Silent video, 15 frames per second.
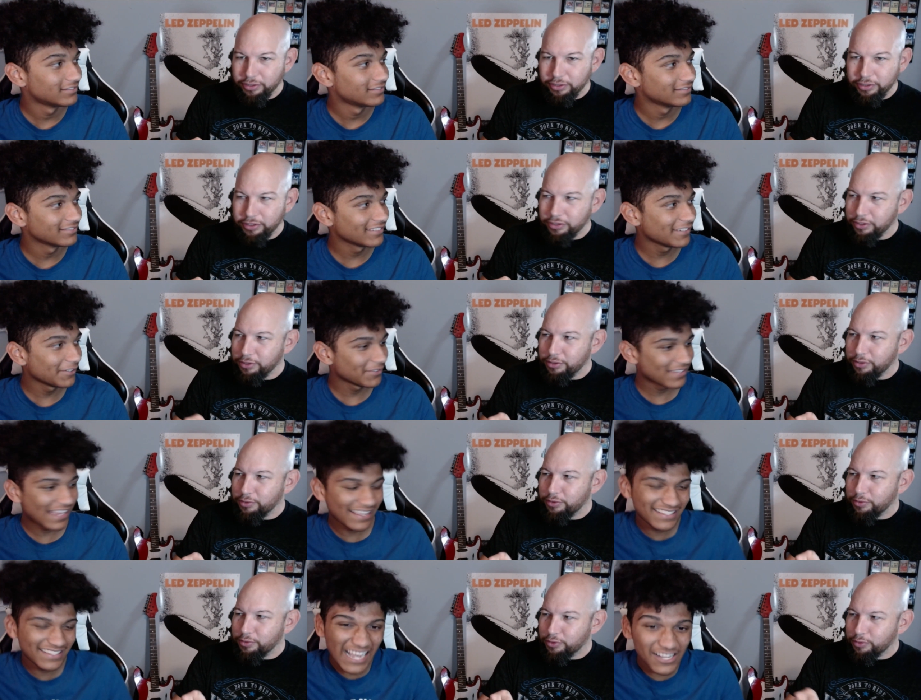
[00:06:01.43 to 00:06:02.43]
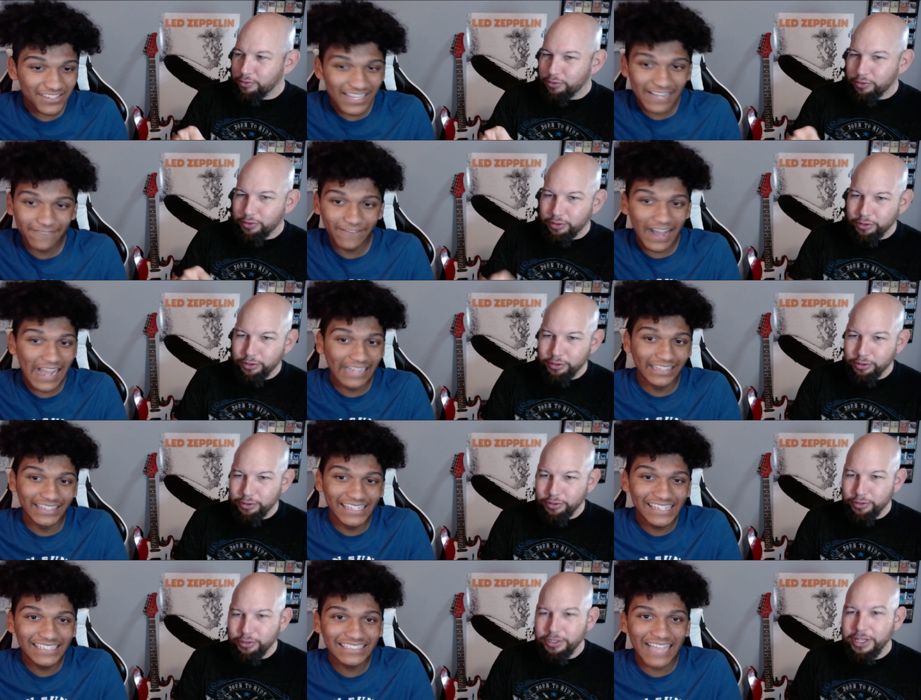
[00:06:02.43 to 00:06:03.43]
Speaker 1: it sounds like
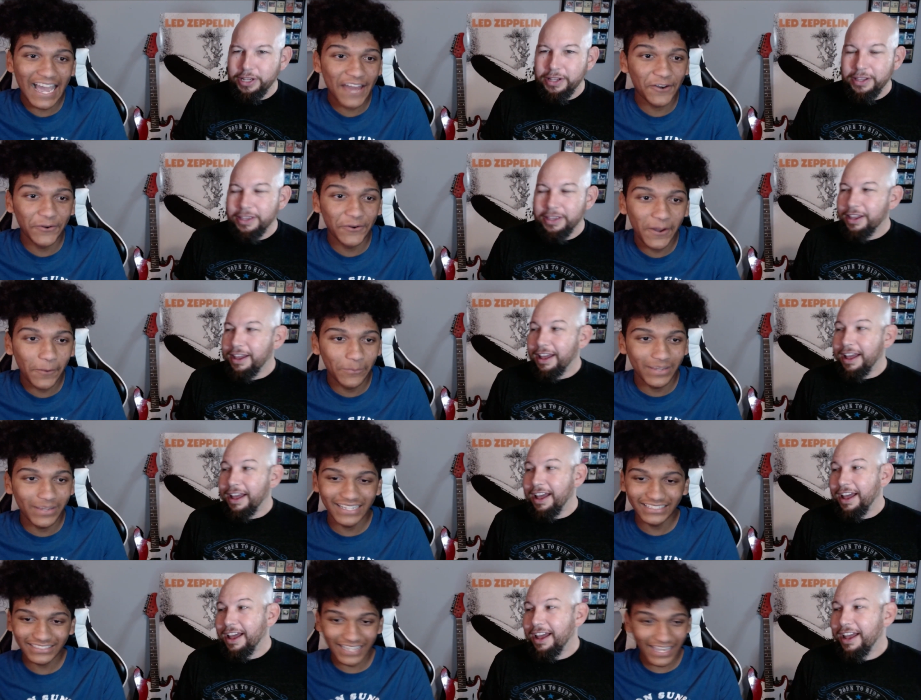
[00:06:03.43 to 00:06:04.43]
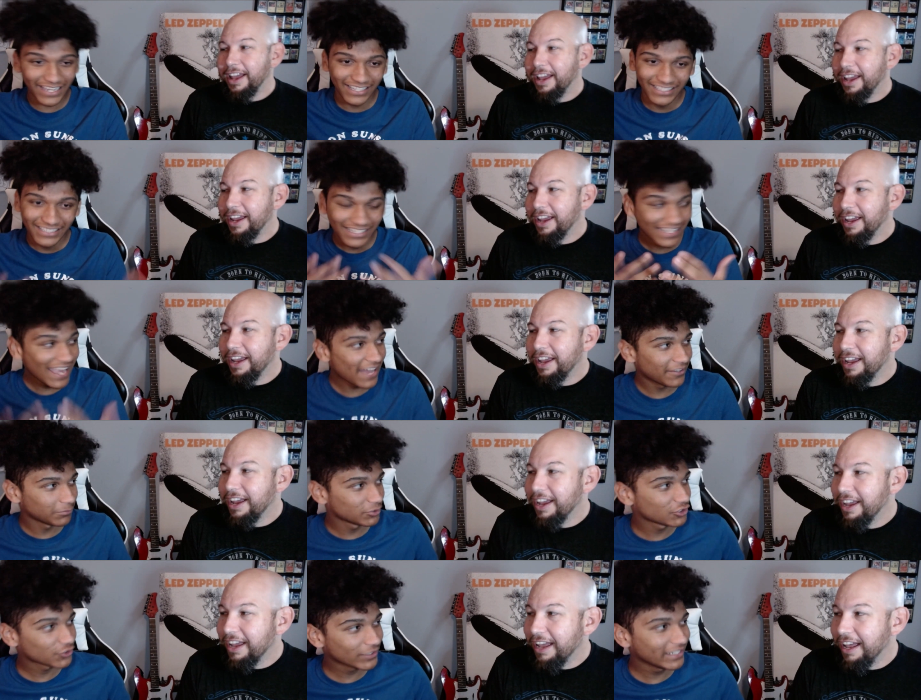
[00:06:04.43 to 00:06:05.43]
violins. I don't know, but it's like yeah, them
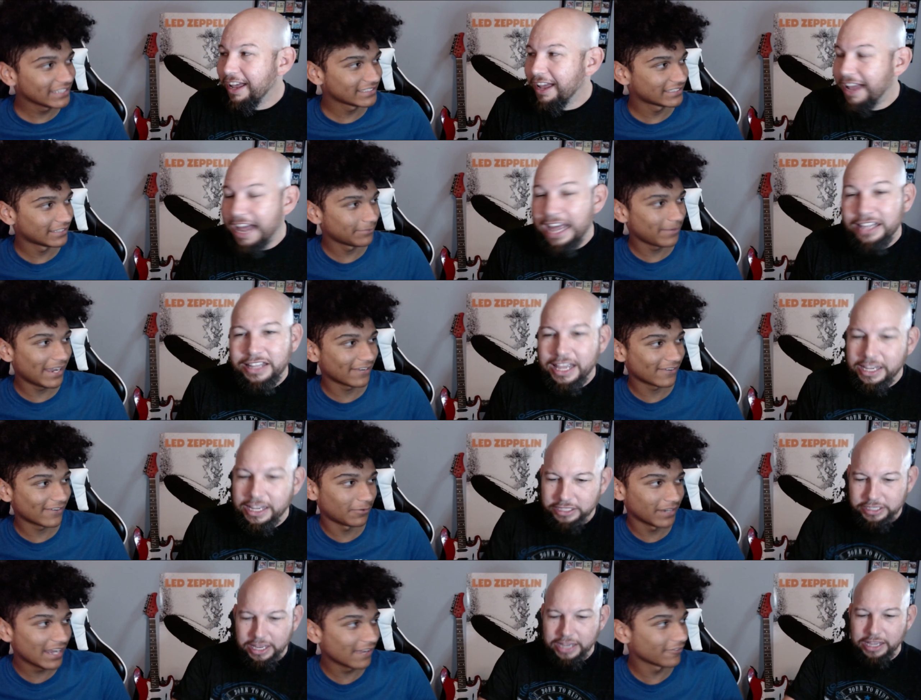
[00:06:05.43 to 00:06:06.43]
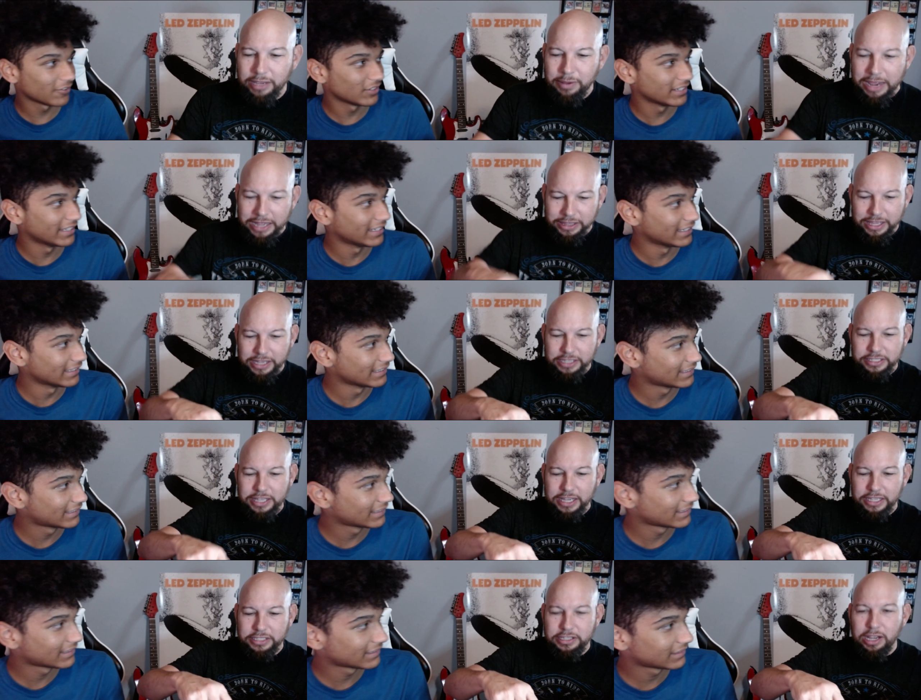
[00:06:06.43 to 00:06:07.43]
strings. In the I think it's like a, it I think
Speaker 2: it's like
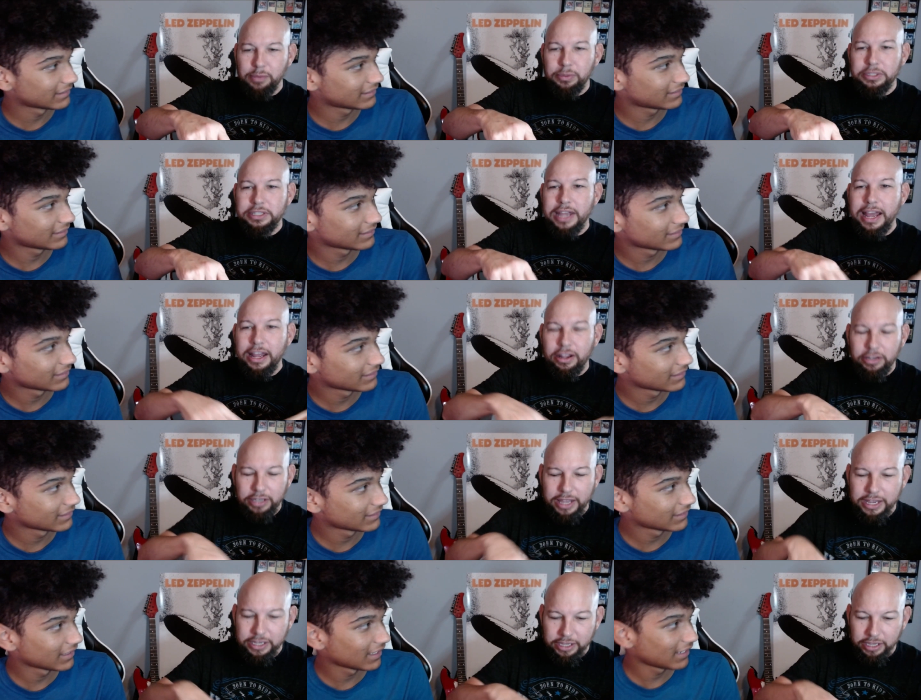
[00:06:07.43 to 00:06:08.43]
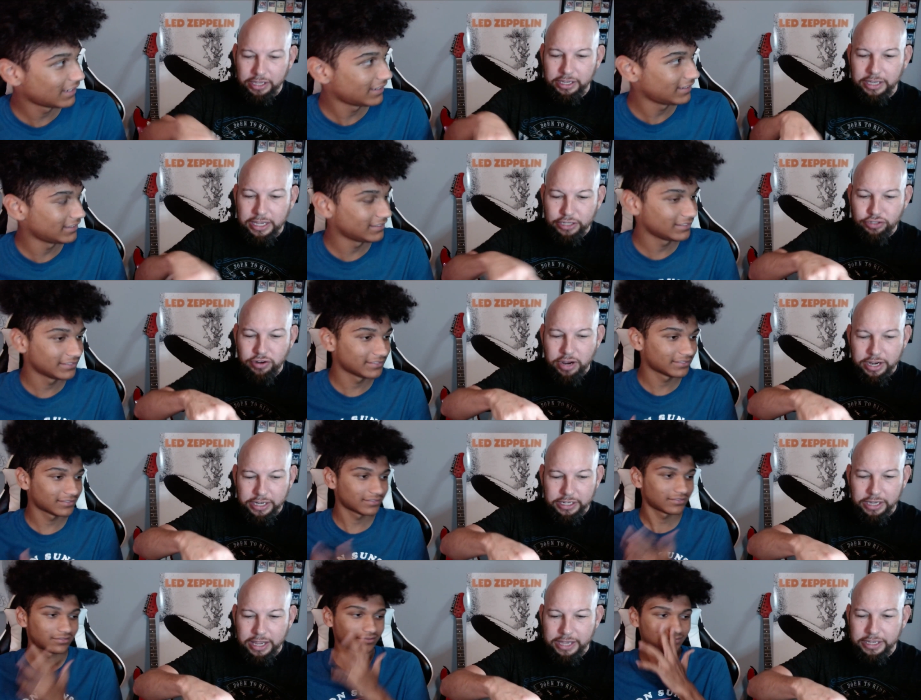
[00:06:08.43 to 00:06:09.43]
a double dial, like uh, electronic,
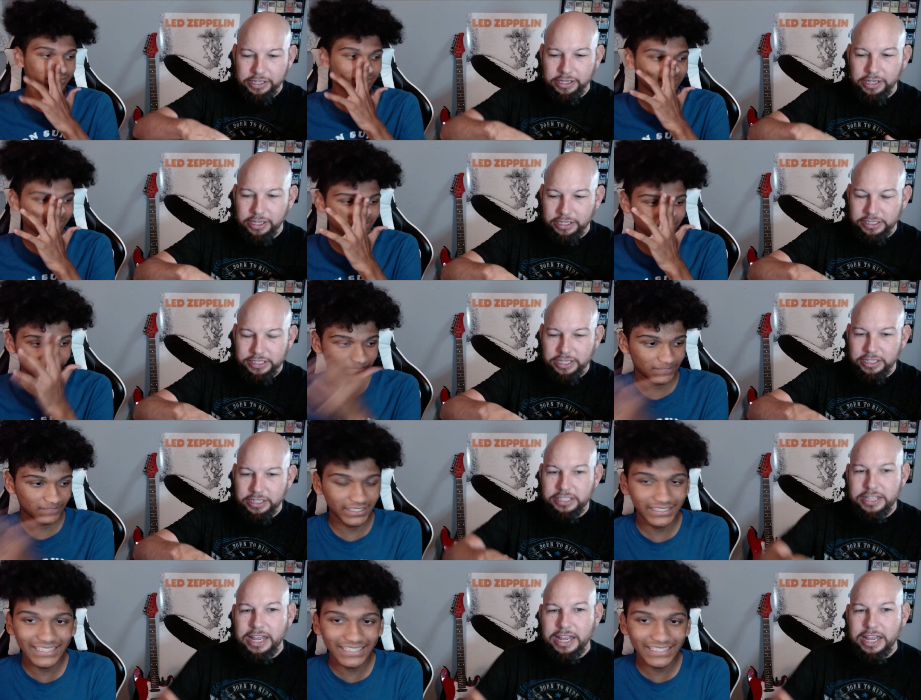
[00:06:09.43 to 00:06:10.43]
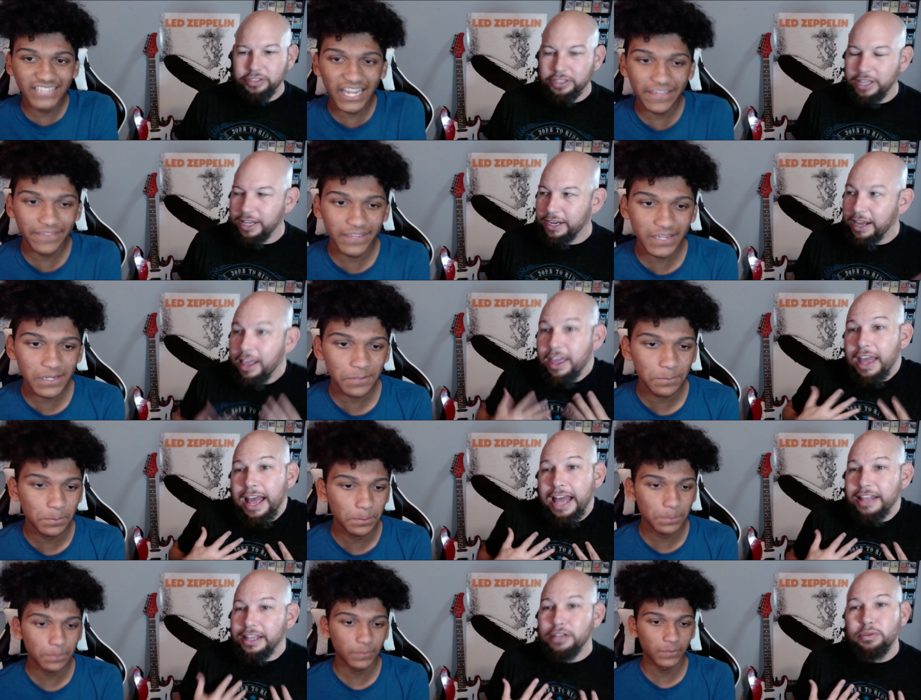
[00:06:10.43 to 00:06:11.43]
like uh, synthesizer the DJ thing. thing?
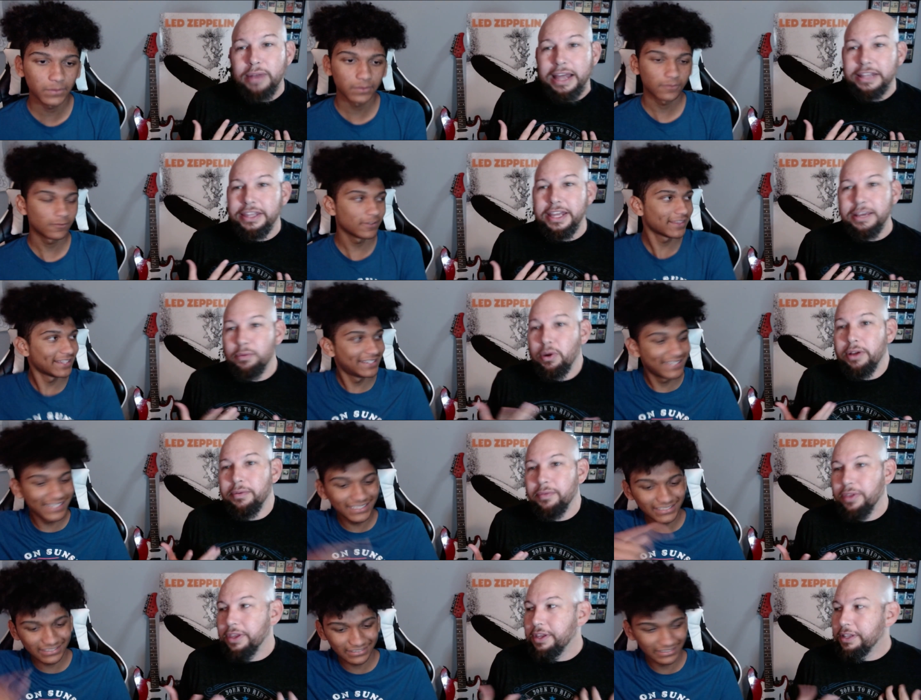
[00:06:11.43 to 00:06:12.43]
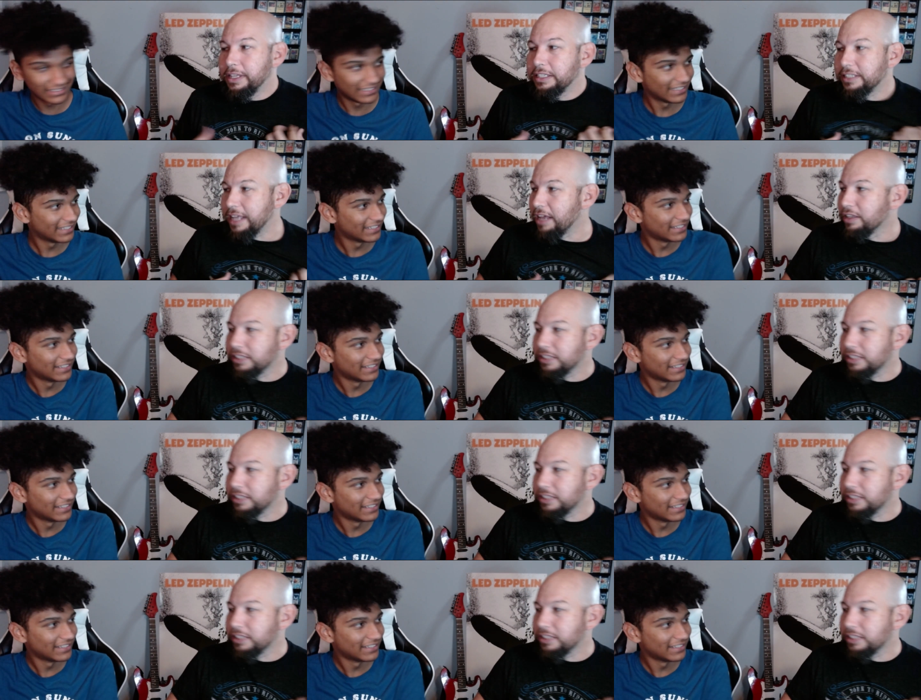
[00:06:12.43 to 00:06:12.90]
I, that's what I think. With the disc. discs, it sounds